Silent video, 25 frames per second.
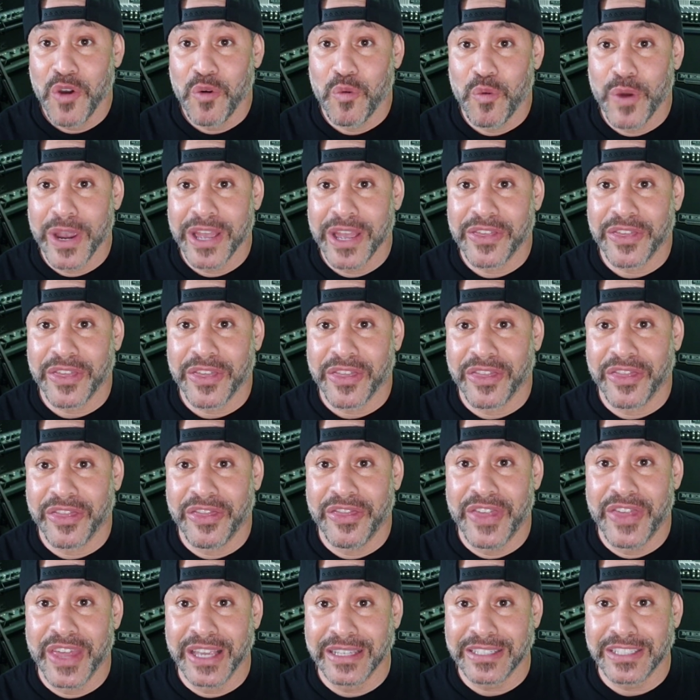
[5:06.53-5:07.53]
with
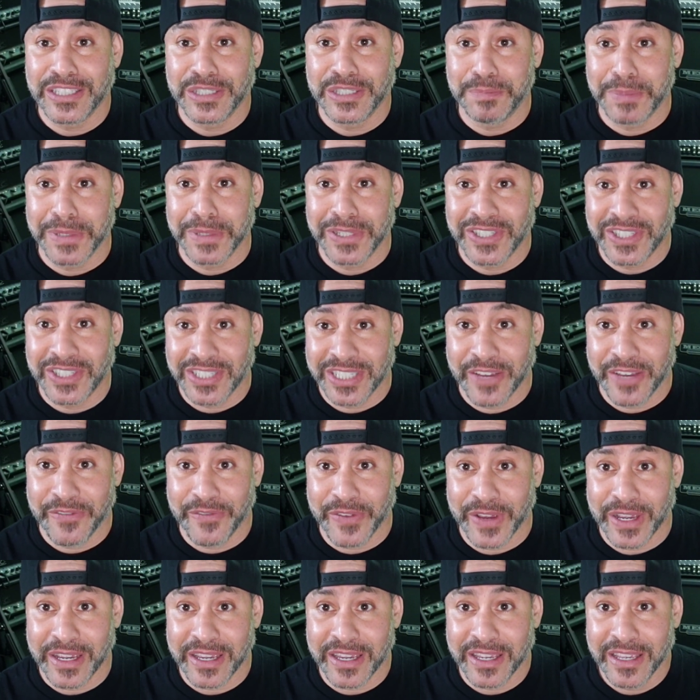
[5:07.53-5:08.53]
this
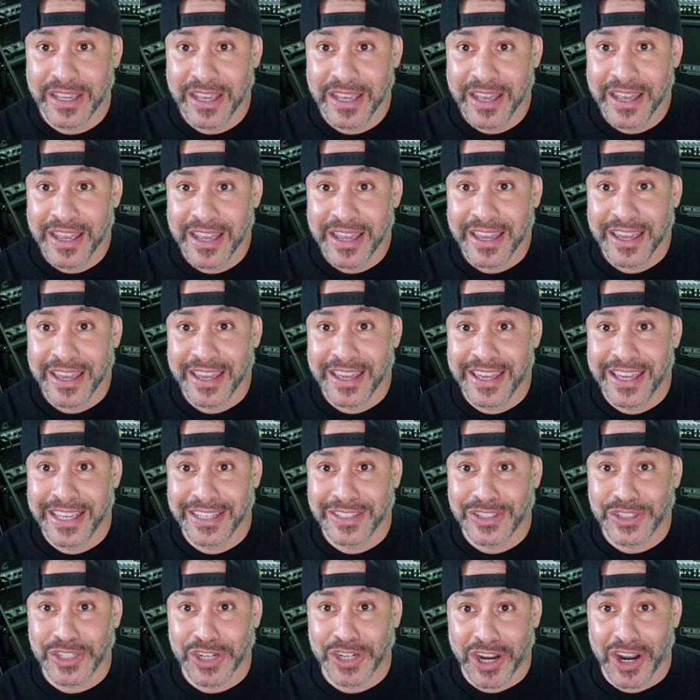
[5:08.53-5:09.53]
specific
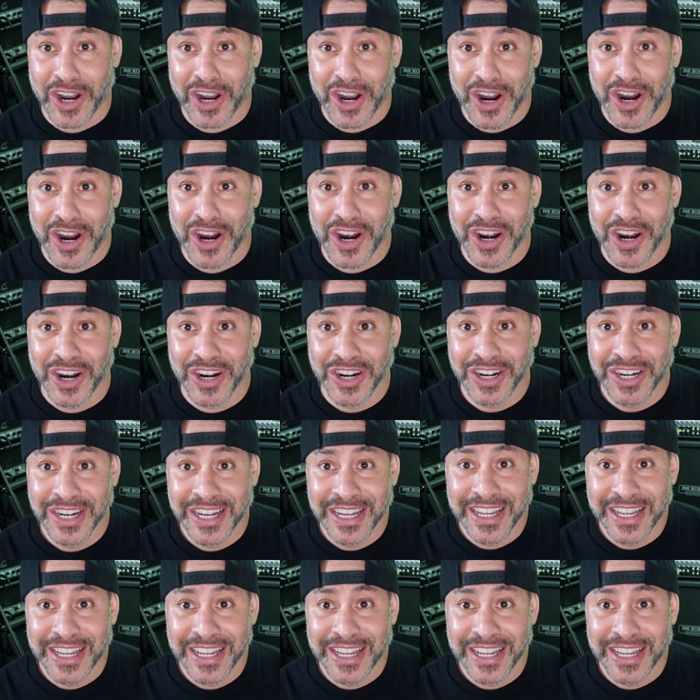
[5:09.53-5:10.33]
guitar